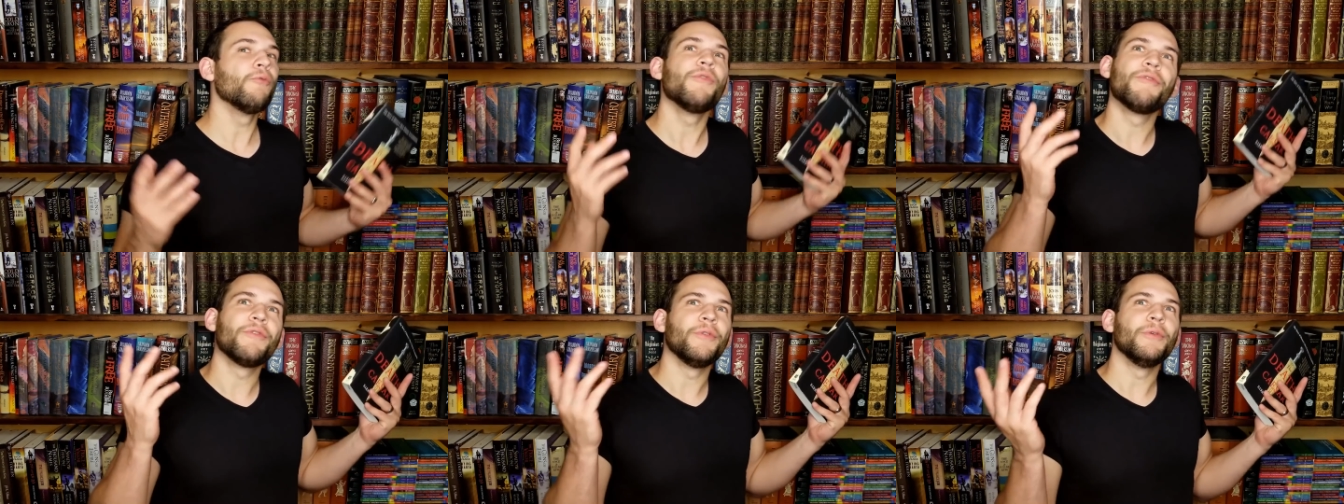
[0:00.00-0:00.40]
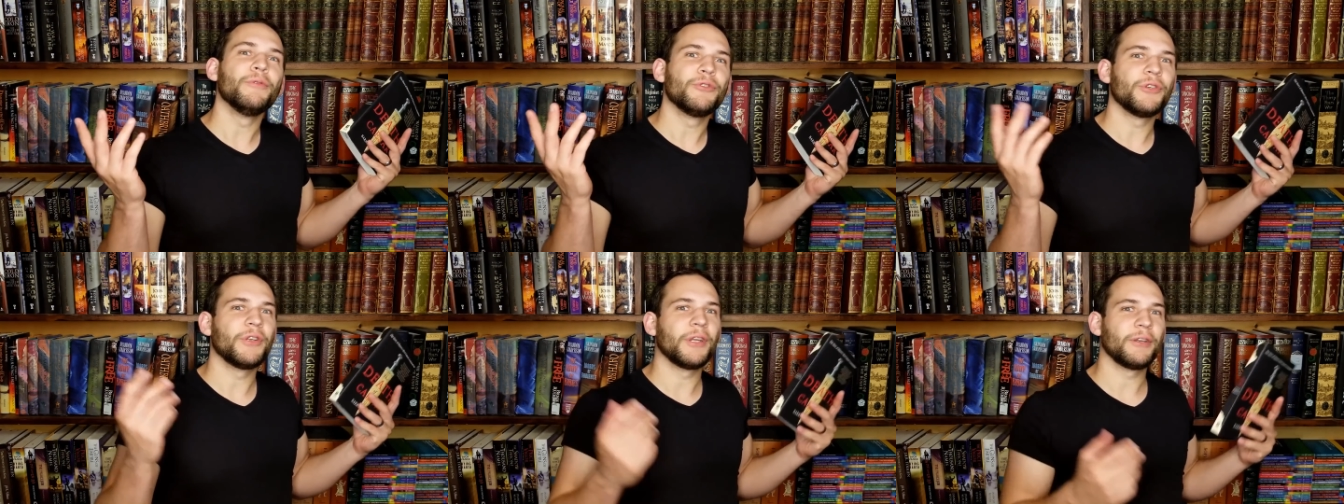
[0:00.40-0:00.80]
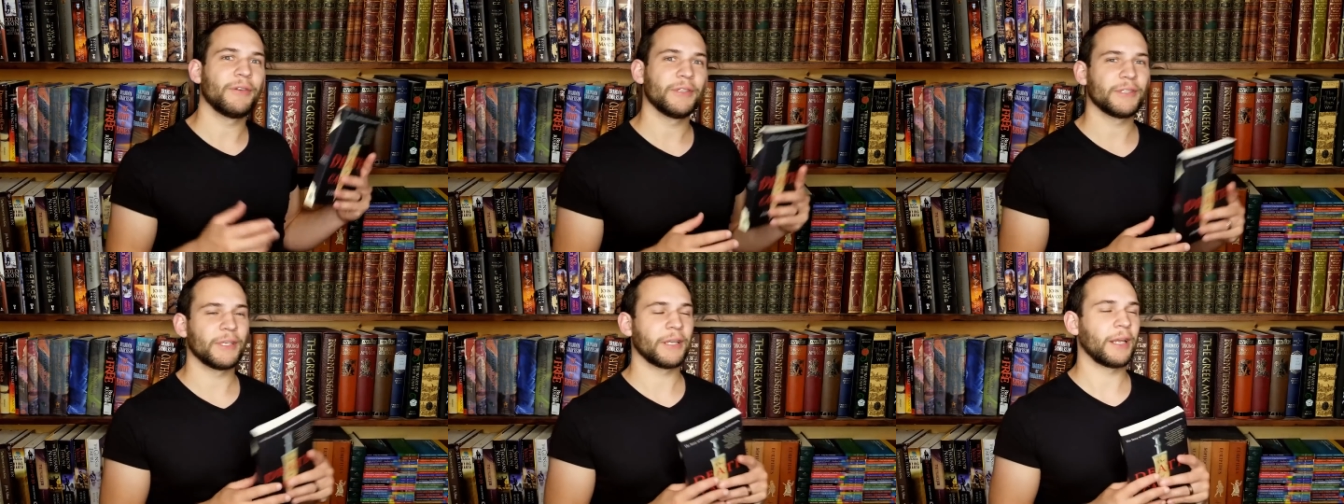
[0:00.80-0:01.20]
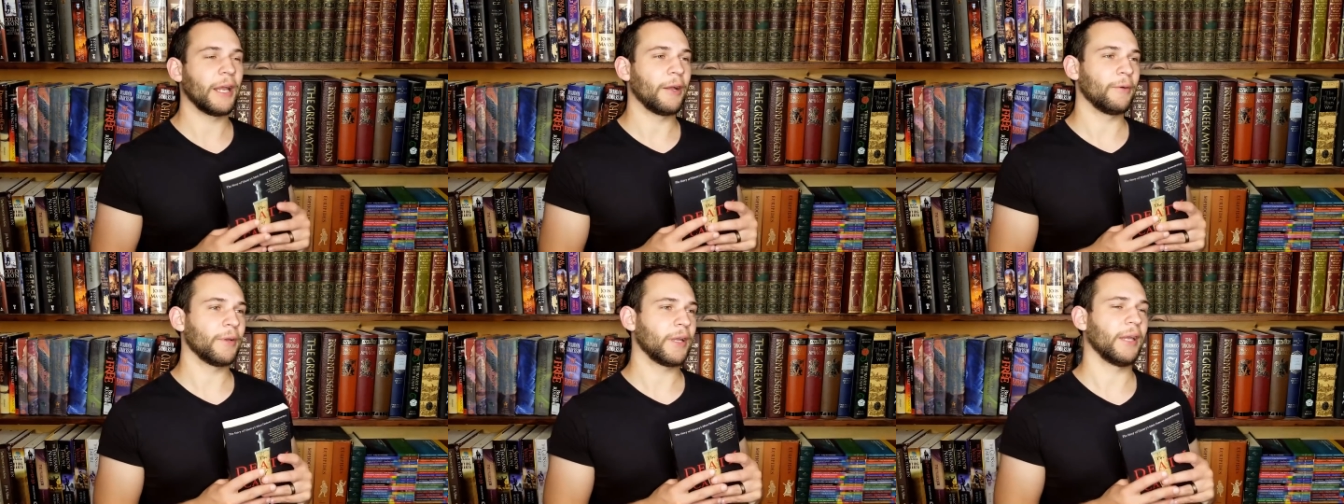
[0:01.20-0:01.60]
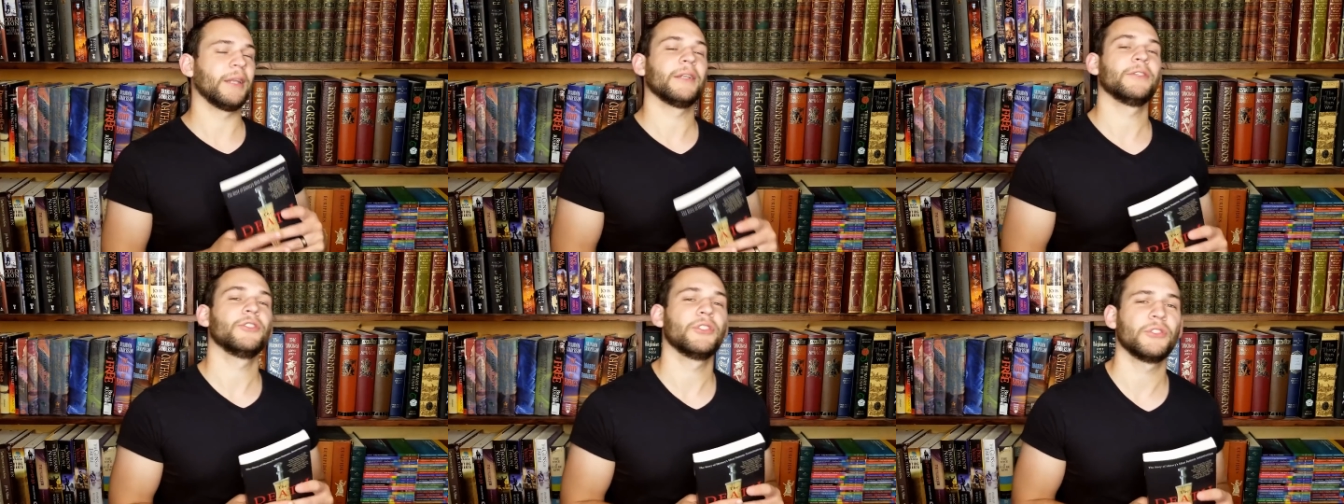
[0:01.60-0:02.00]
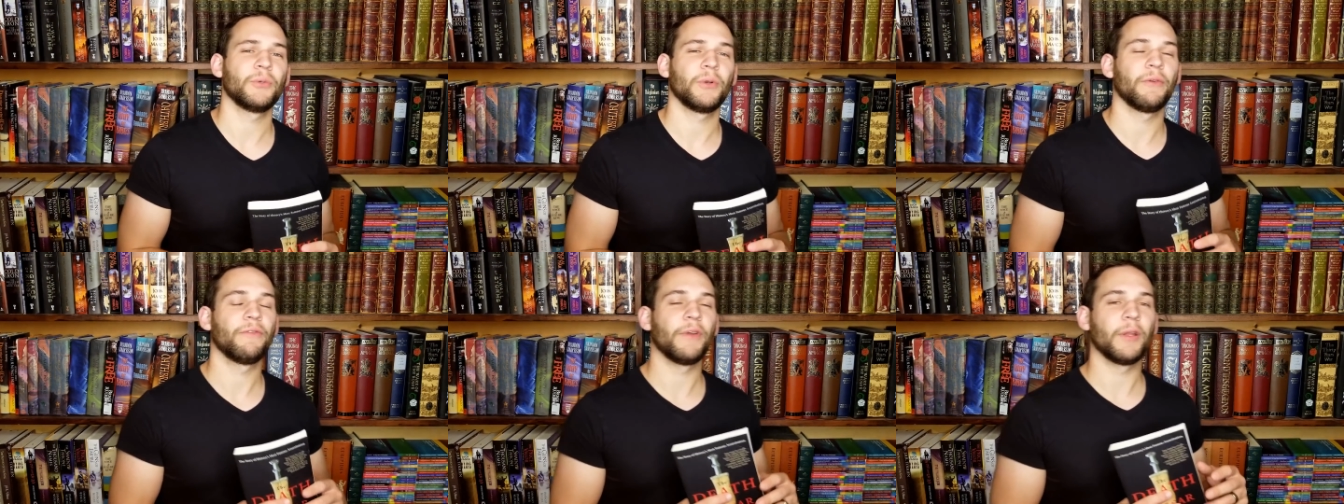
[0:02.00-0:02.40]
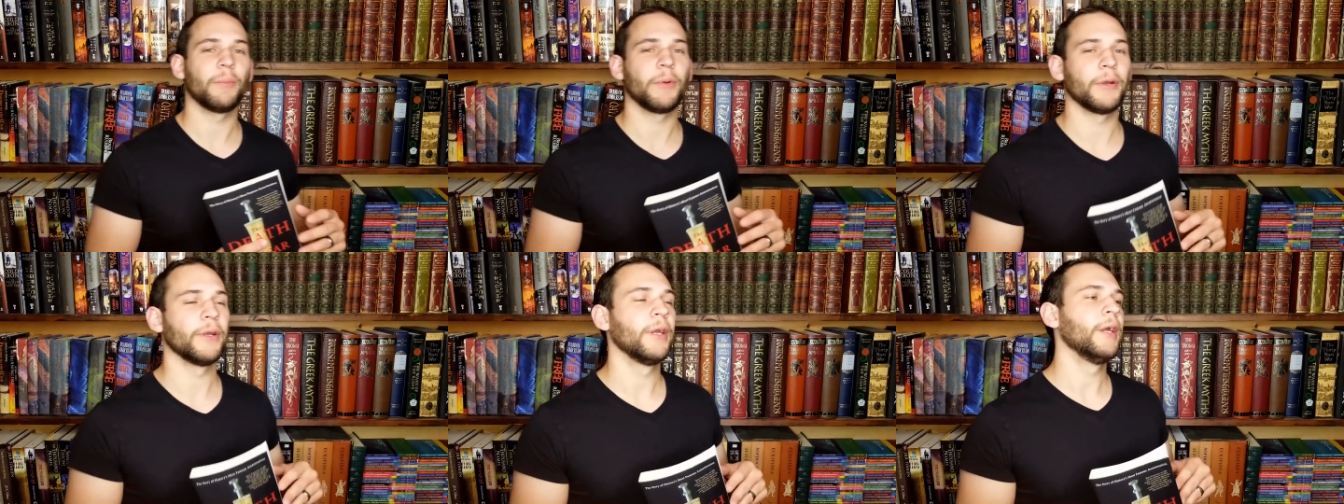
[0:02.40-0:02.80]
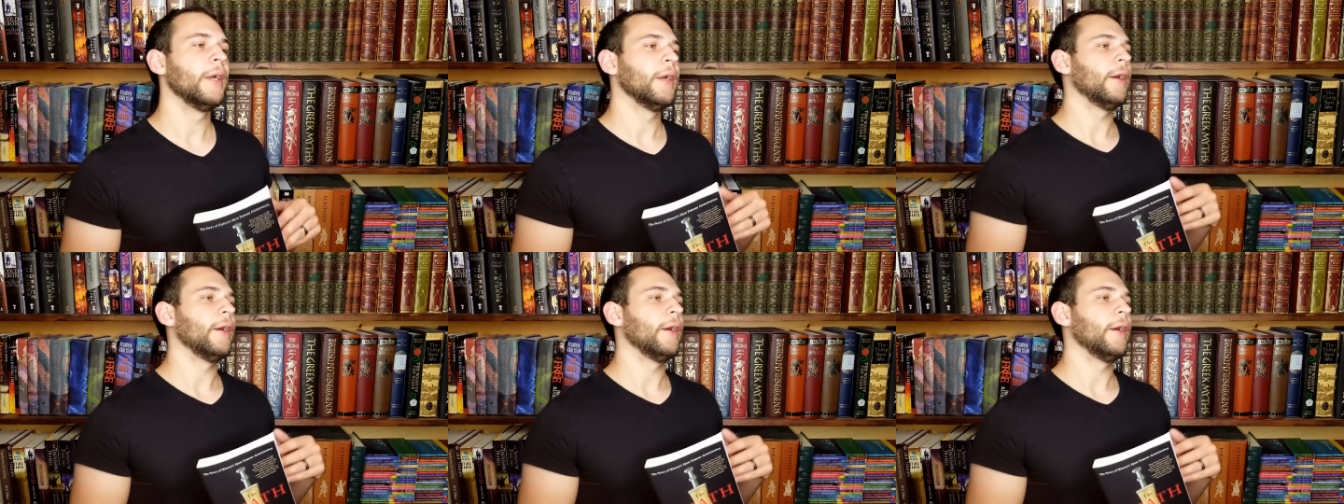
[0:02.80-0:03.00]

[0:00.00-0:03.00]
revolutionaries like how it kind of just sort of fell apart